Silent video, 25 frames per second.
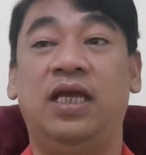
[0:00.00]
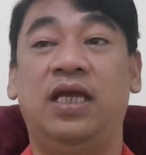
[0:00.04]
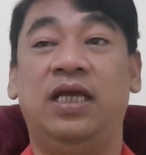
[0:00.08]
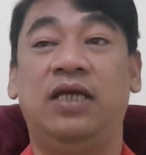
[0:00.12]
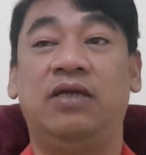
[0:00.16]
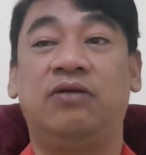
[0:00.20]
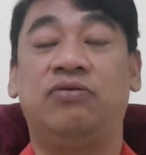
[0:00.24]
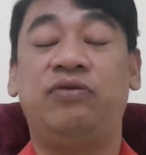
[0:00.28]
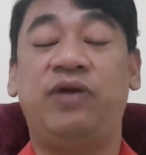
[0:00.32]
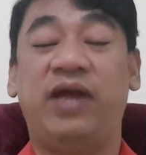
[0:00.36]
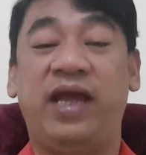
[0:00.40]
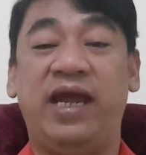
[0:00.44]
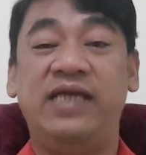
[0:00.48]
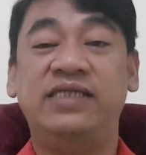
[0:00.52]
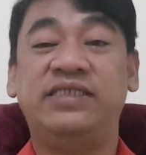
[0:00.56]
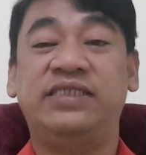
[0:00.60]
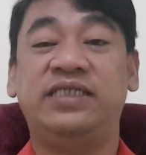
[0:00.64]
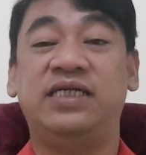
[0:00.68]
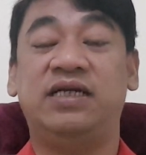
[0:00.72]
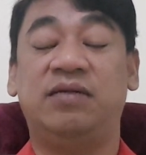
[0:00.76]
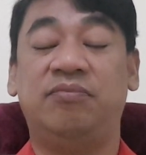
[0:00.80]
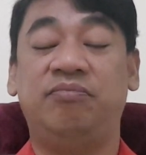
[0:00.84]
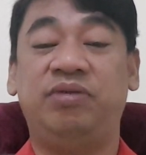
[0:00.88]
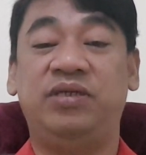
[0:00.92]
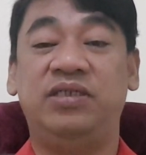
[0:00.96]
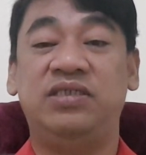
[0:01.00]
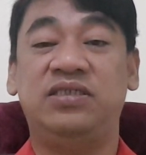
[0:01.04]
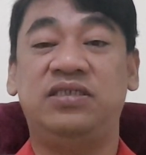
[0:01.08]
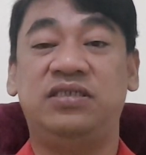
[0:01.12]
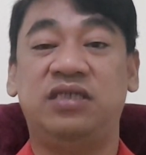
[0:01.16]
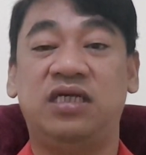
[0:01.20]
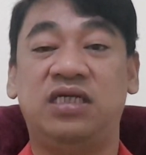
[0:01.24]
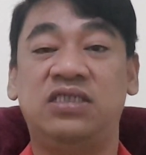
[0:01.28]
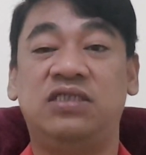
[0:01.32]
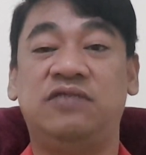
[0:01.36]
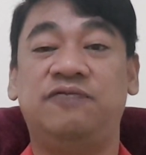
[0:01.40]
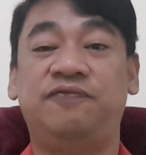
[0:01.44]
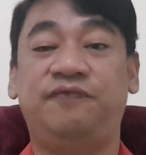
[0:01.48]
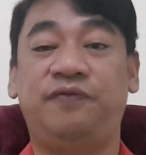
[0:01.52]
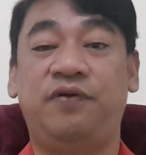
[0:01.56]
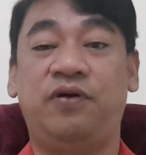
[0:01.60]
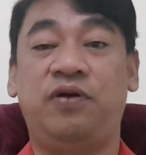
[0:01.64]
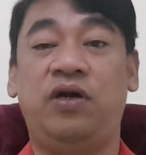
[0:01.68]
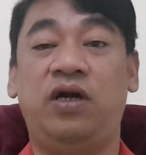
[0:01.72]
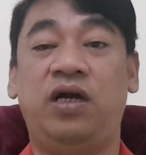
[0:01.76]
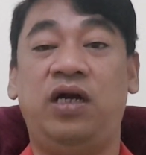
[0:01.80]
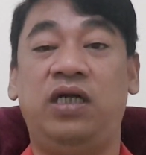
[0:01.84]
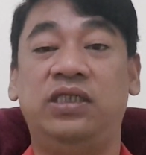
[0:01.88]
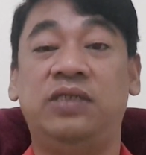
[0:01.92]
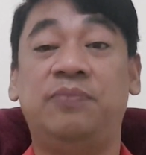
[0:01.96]
creating a business
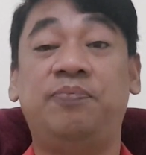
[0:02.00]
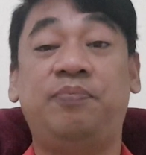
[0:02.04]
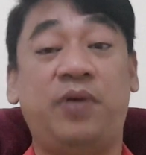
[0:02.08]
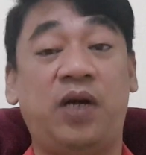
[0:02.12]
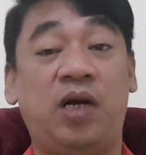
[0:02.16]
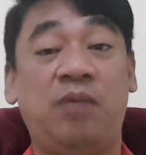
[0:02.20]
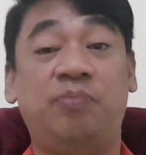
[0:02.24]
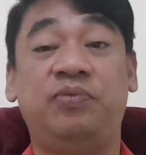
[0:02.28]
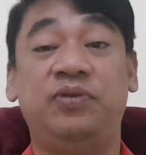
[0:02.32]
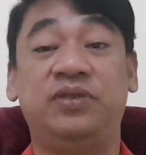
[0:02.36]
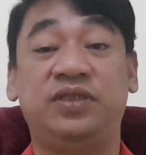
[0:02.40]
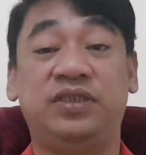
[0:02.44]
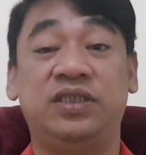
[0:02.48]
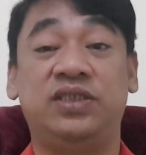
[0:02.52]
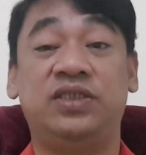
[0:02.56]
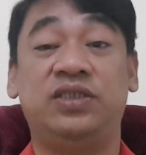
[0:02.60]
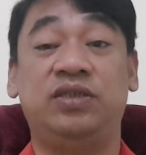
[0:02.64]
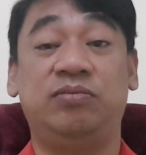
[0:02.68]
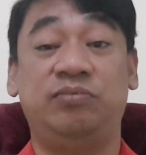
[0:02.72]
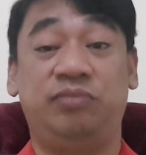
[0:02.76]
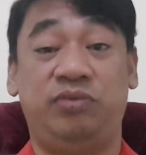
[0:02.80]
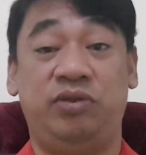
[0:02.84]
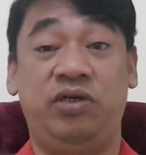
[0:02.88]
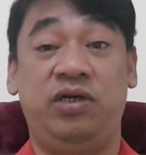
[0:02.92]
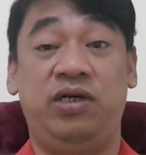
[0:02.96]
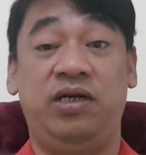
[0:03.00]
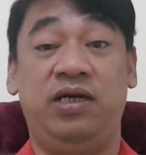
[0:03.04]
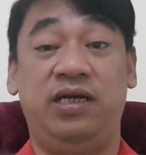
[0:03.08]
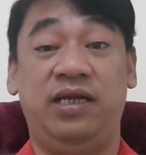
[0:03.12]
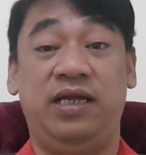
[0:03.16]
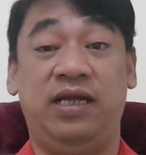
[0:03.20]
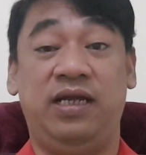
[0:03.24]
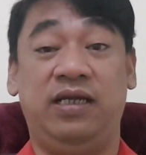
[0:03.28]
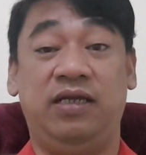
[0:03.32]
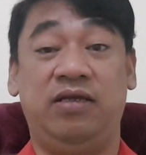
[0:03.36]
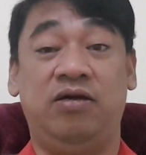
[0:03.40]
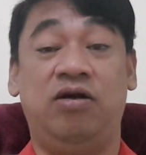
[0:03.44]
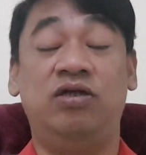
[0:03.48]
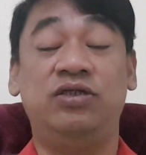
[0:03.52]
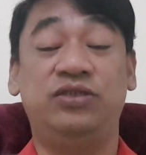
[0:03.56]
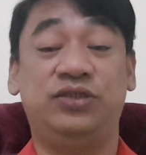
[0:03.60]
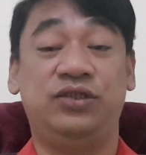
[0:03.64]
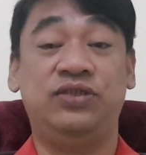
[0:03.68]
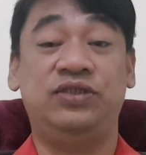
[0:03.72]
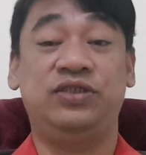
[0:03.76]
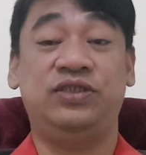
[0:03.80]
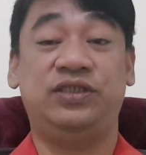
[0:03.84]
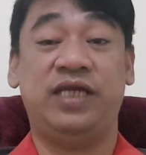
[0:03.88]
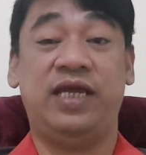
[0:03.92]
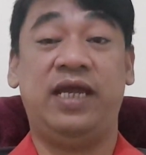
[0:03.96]
for the purposes of earning or
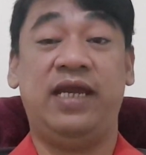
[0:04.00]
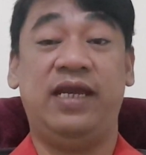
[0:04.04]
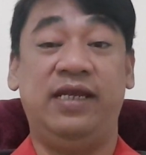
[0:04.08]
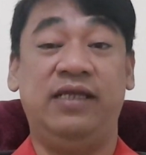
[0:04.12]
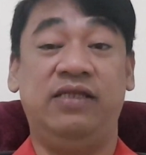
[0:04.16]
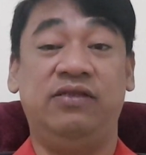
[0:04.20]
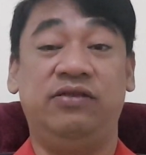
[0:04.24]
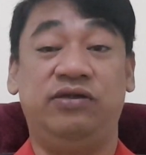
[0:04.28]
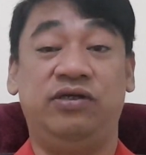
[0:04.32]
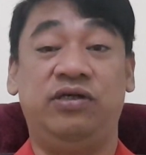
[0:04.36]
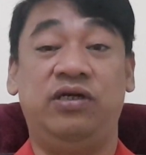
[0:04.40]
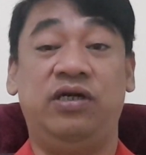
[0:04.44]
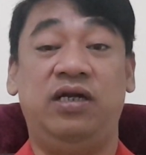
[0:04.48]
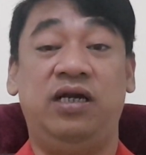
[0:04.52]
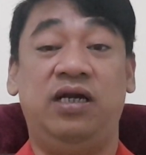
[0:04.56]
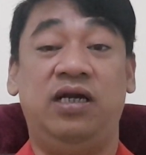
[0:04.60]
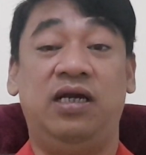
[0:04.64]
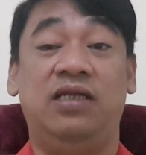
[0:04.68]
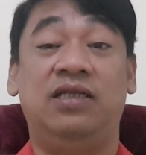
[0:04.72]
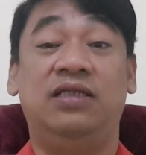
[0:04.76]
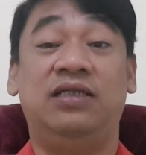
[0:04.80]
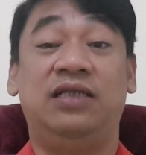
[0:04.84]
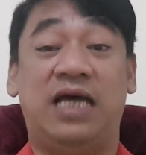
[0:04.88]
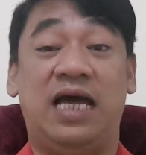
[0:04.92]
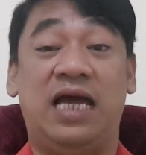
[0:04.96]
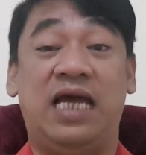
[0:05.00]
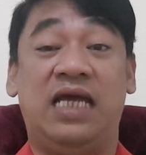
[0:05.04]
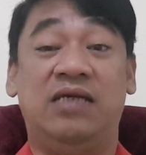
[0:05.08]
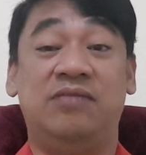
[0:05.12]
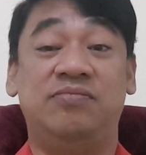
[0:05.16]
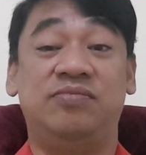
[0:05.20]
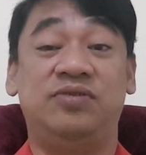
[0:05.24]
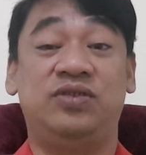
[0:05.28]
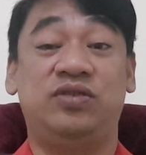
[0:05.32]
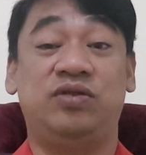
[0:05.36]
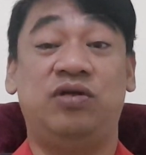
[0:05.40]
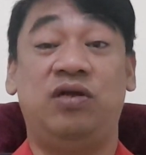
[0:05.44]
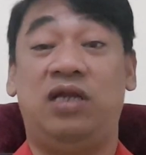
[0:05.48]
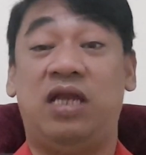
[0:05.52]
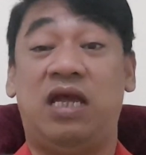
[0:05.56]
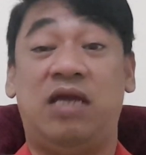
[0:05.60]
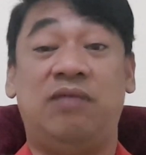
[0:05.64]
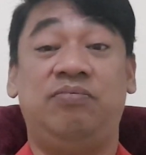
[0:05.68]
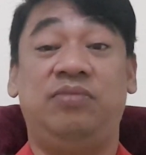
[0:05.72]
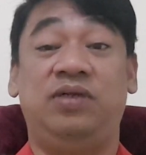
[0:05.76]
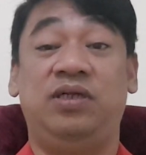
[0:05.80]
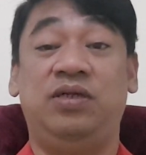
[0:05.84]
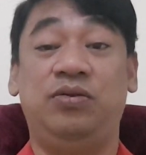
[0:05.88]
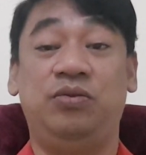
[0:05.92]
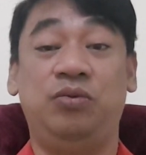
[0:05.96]
sustaining their lives or
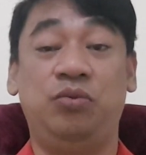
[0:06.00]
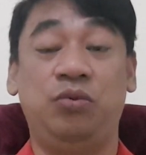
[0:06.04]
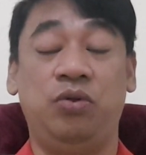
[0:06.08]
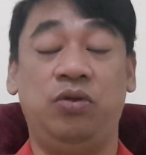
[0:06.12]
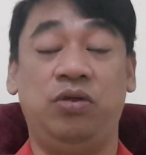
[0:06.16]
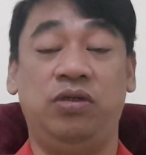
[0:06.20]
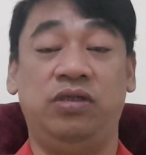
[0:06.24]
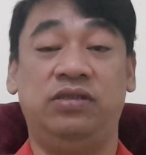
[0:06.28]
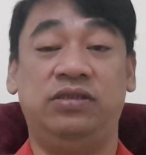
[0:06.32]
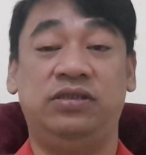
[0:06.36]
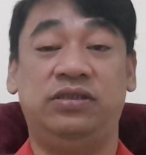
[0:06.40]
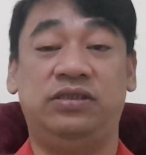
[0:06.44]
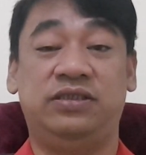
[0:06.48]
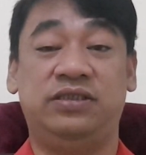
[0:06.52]
livelihood.